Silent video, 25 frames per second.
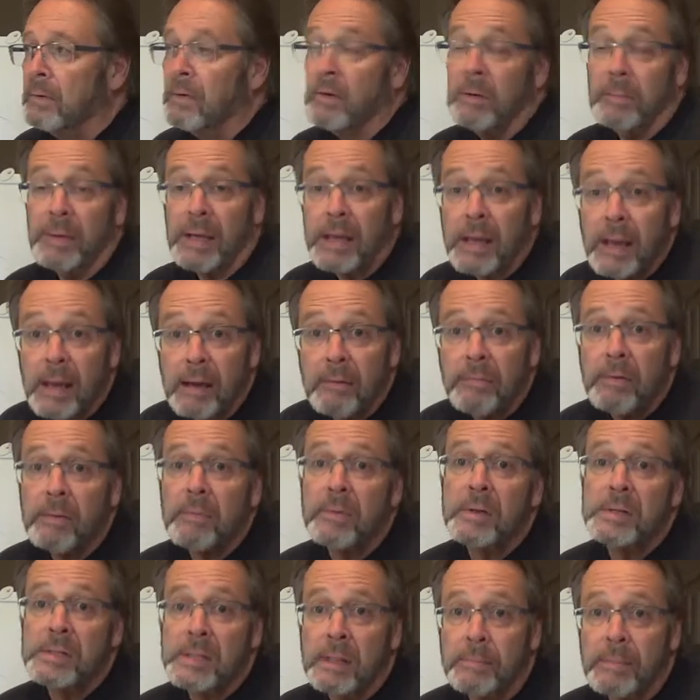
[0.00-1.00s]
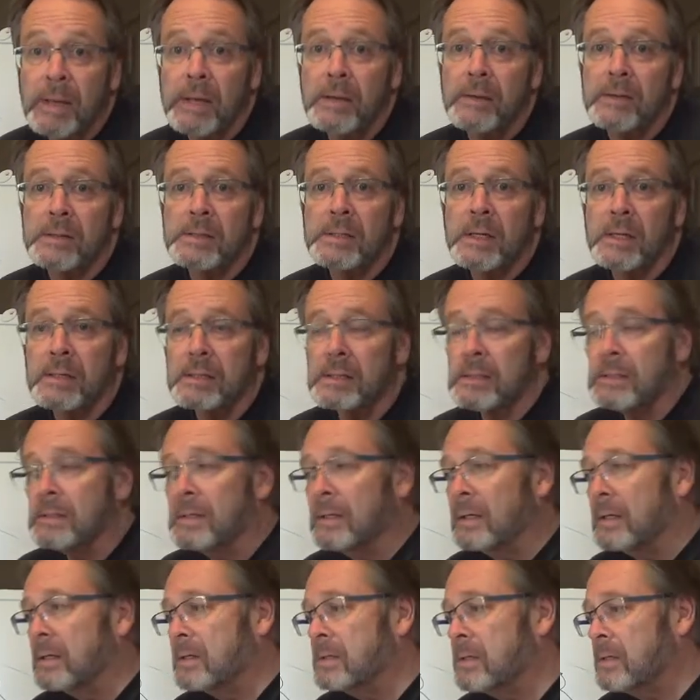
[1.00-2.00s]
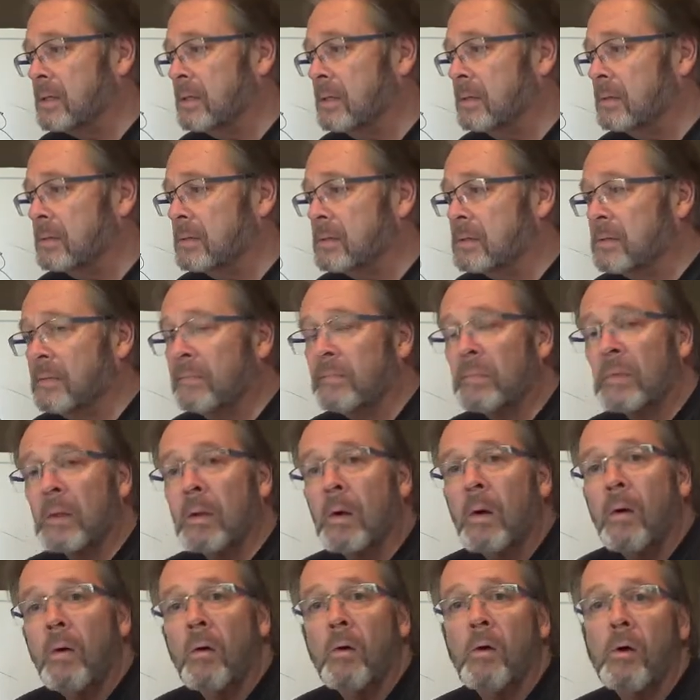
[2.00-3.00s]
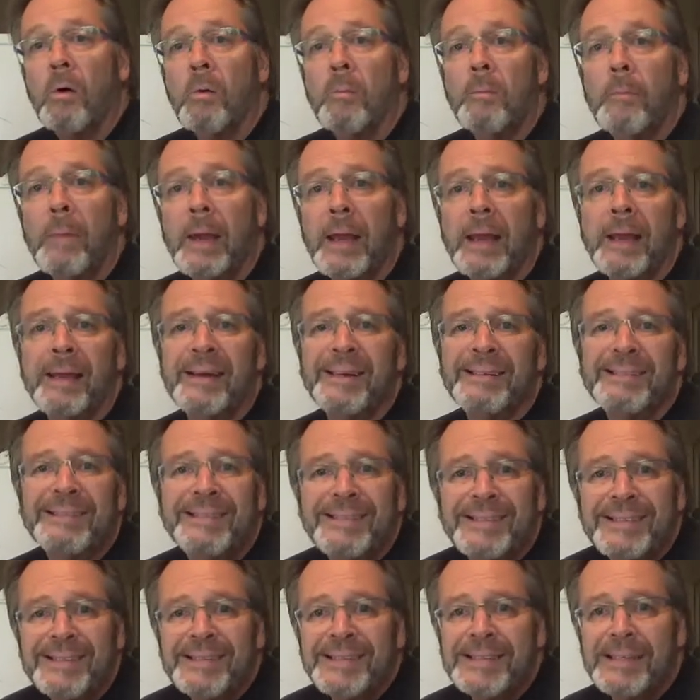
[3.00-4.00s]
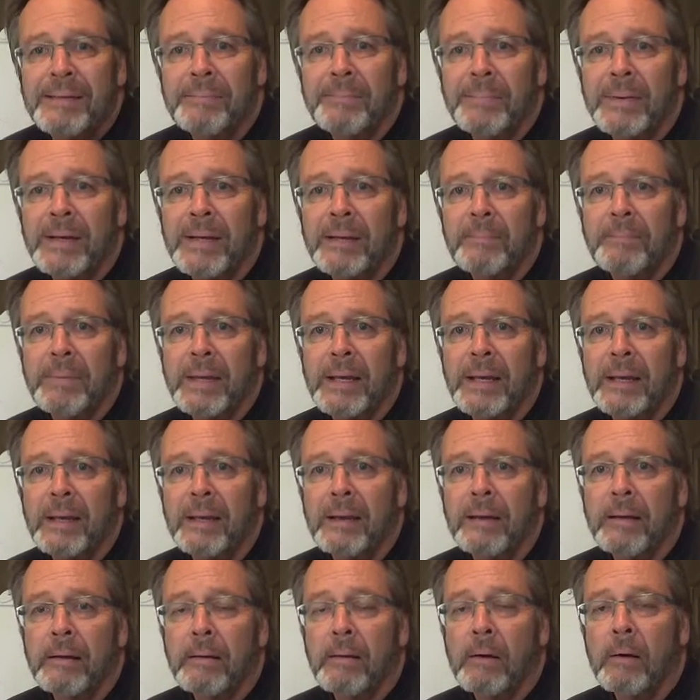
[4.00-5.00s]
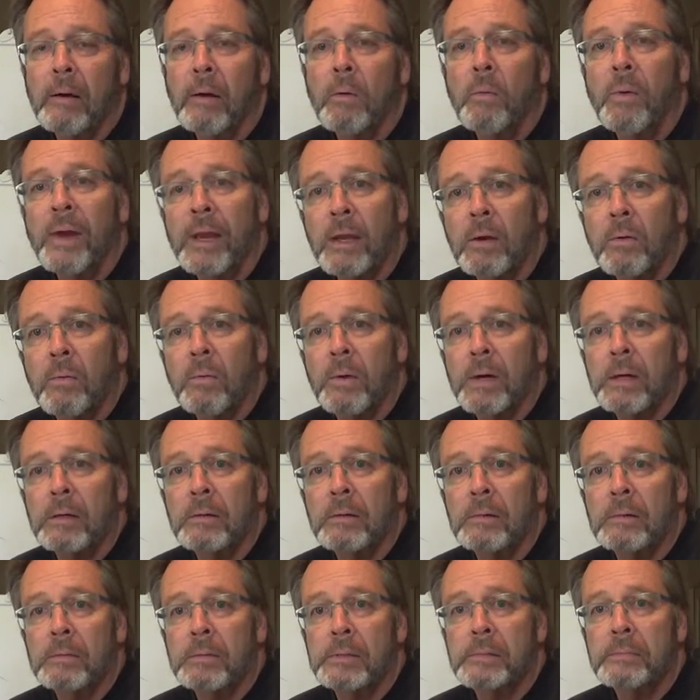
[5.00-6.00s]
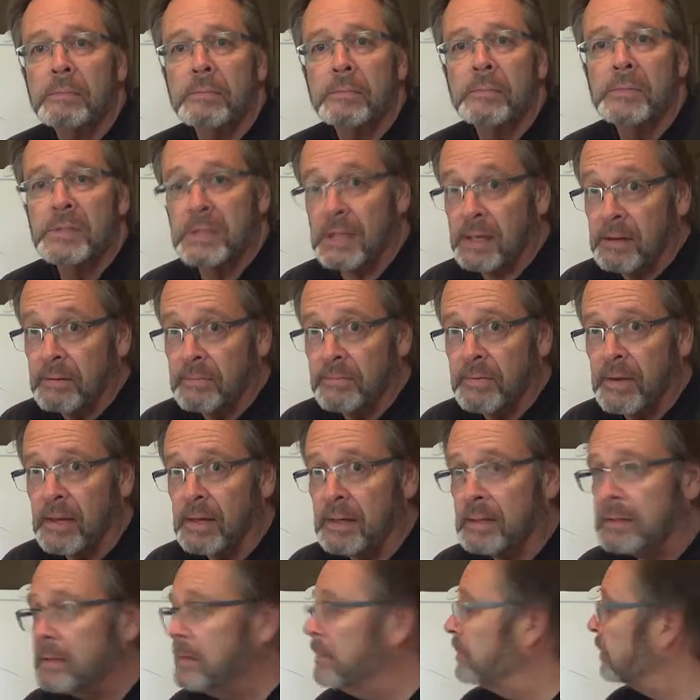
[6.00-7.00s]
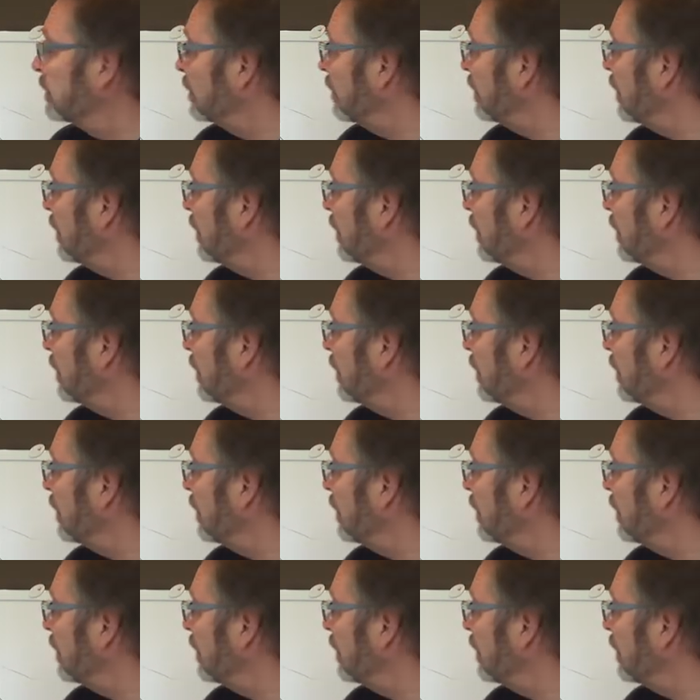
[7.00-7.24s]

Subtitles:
Got to be careful because they may use that as an excuse. Or may simply be a weak-willed sycophant.